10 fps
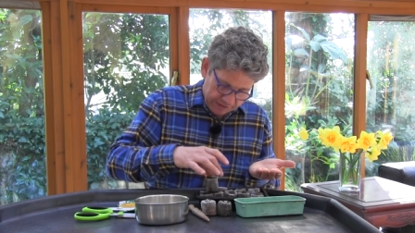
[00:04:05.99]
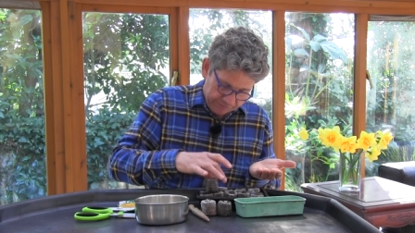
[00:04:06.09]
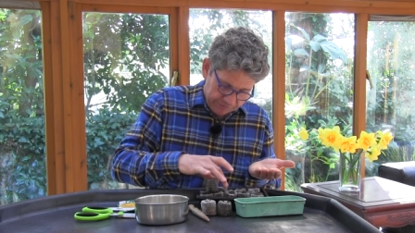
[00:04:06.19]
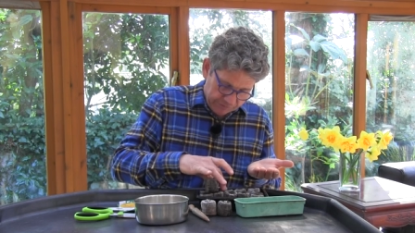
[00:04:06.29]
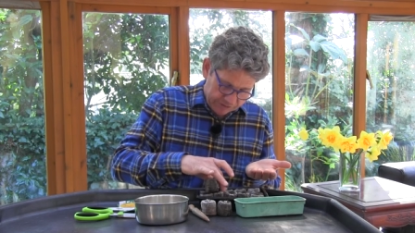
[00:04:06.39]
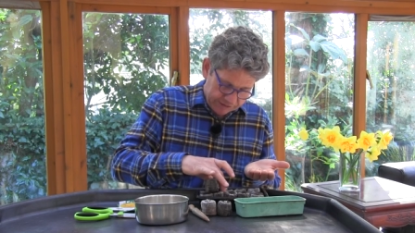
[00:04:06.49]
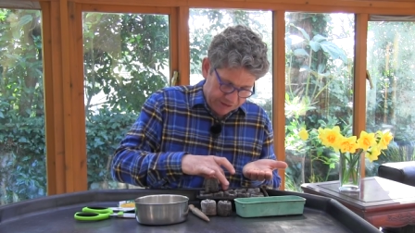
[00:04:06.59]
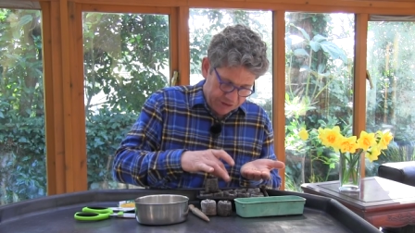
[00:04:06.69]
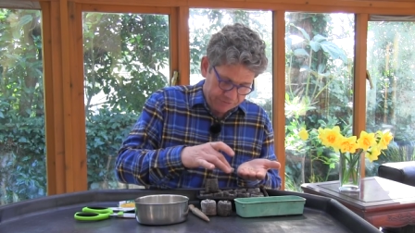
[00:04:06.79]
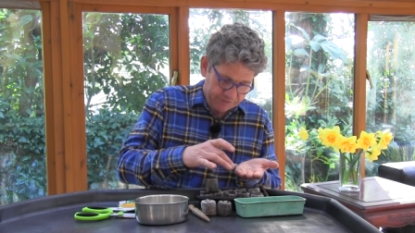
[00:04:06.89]
If you've not
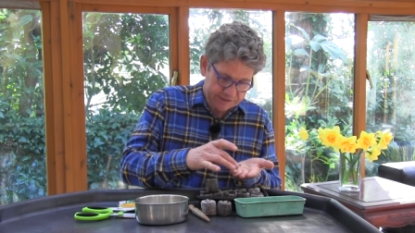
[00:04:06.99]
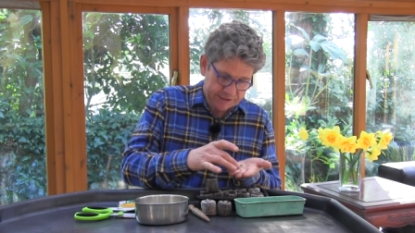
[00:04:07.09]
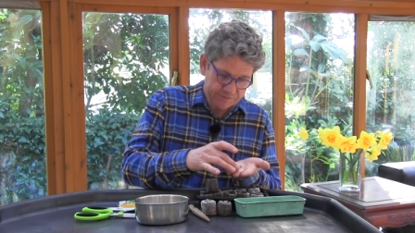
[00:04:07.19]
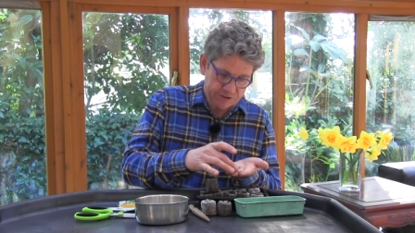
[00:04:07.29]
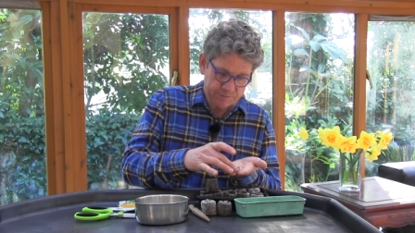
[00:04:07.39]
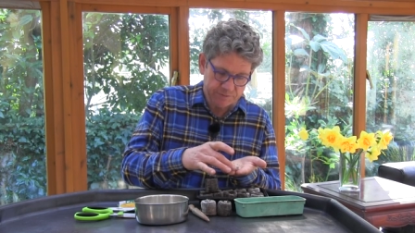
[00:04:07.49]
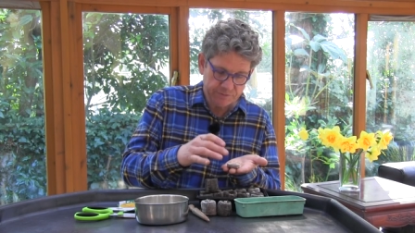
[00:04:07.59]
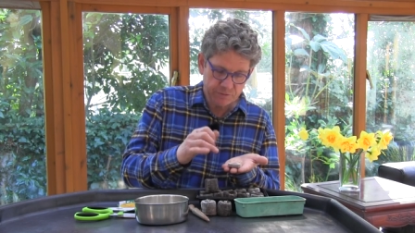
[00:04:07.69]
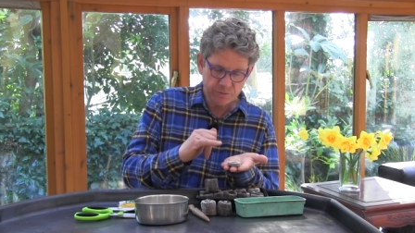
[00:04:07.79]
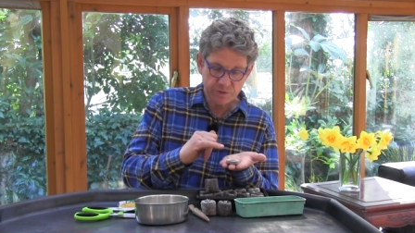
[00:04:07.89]
seen Jiffy 7s
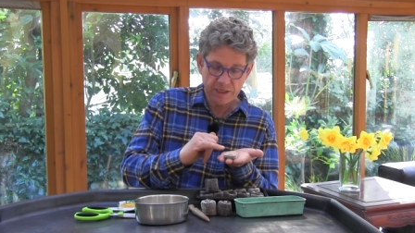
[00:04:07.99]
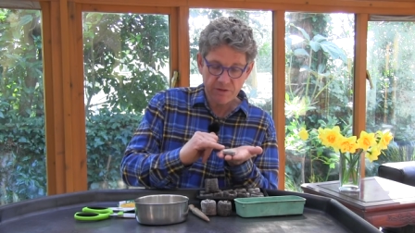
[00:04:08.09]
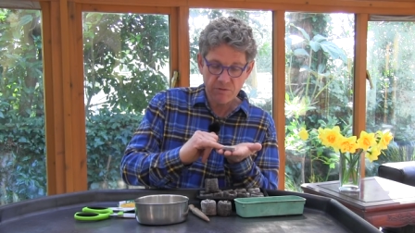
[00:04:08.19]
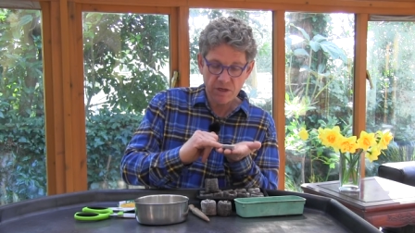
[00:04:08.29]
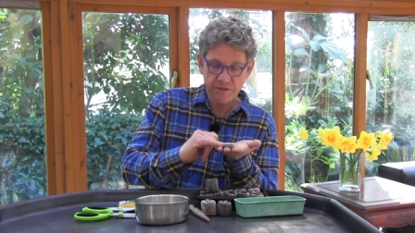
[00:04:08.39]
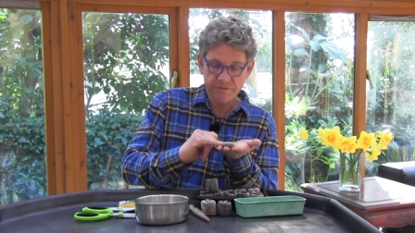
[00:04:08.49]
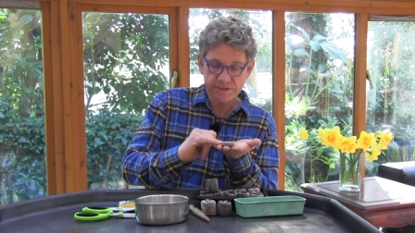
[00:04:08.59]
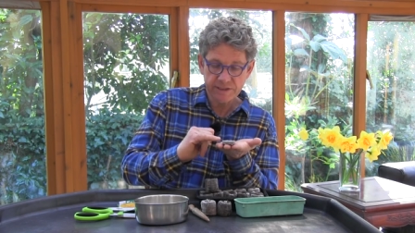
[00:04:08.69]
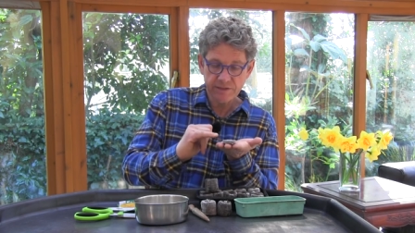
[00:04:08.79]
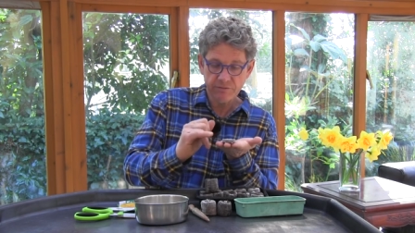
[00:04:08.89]
before, they arrive
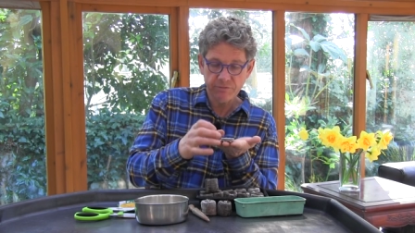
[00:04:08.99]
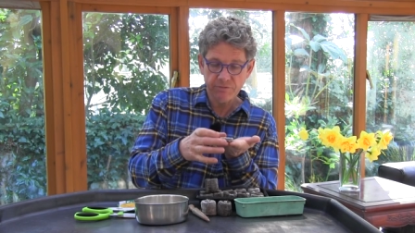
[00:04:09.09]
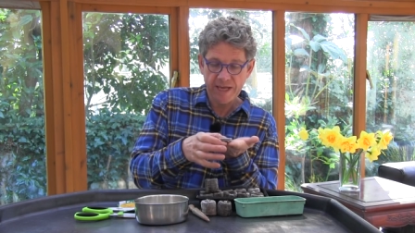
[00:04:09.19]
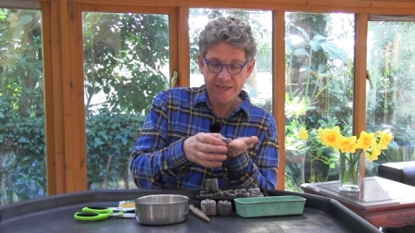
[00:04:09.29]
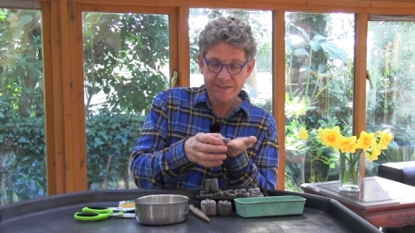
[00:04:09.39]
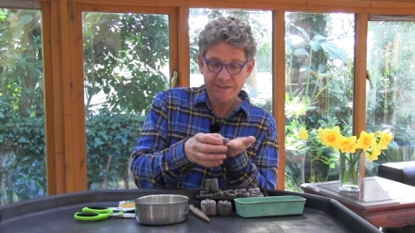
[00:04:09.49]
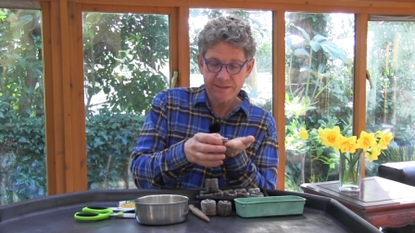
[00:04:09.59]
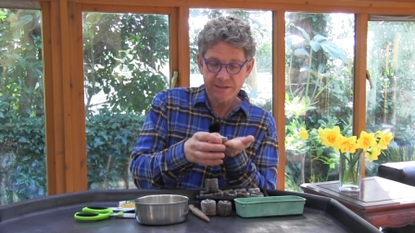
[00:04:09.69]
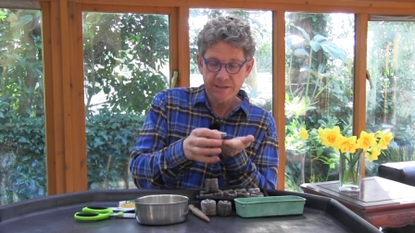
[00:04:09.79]
as a little flat,